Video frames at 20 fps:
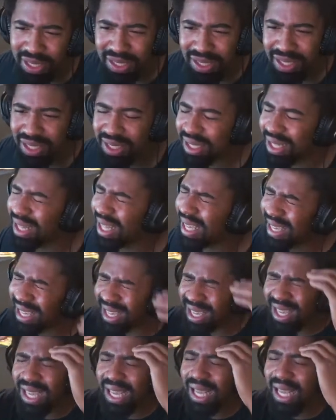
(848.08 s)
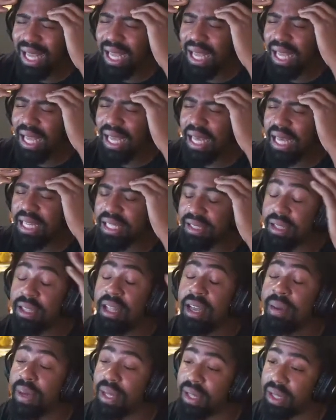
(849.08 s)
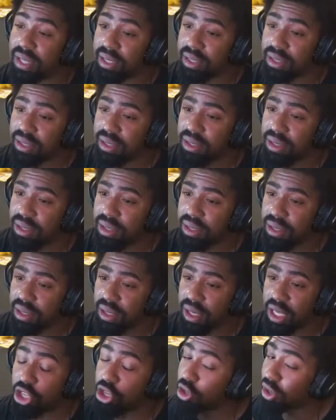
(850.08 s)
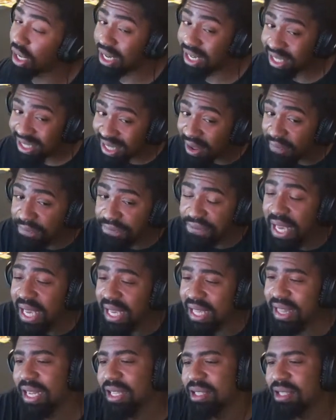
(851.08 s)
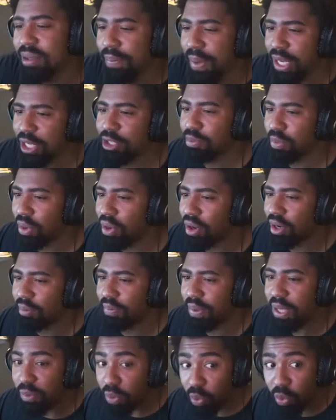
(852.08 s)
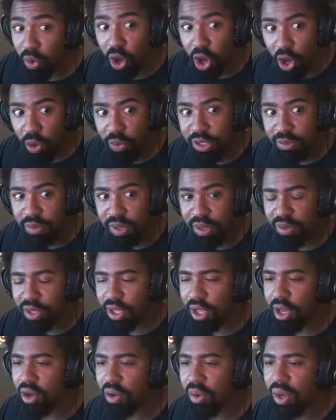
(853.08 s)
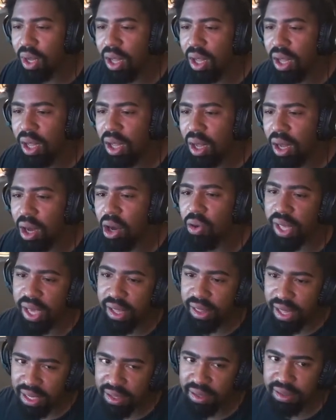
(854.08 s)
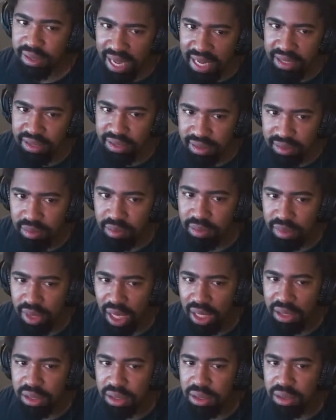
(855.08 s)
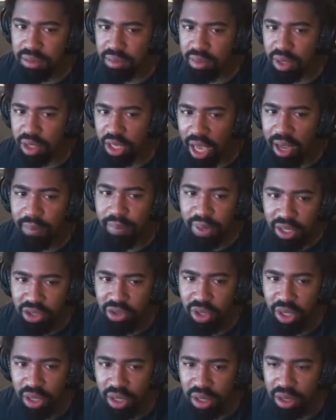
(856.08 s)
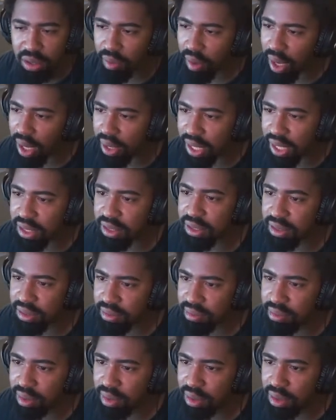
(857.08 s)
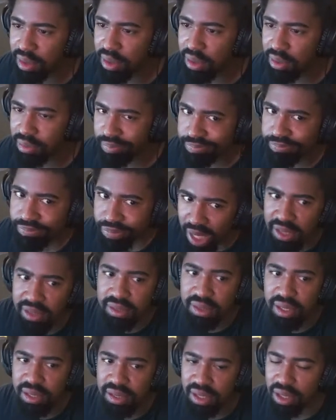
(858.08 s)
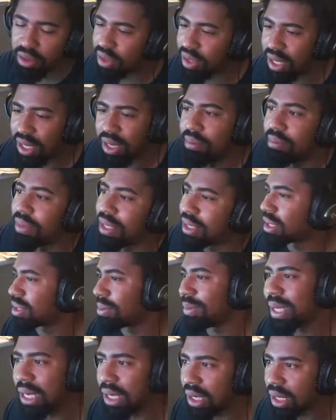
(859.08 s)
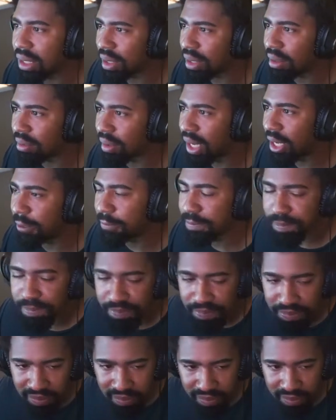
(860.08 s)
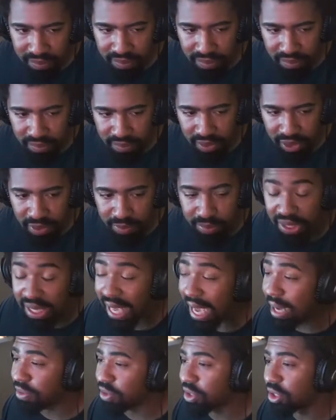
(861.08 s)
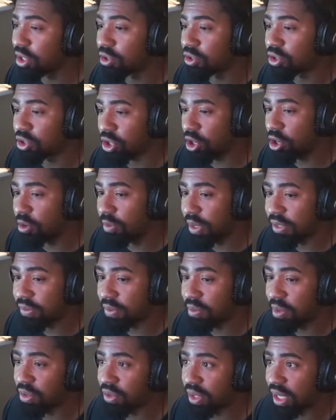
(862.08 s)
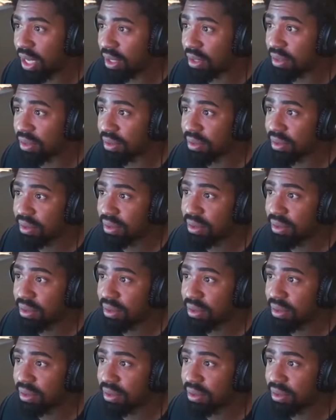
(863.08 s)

And this, like, it's limitless. And and it's not fake. That's the best part. People will always be able to go, okay, that's gameplay trailer, right? That's this. It doesn't mean anything, right? But capturing those tournaments from those angles,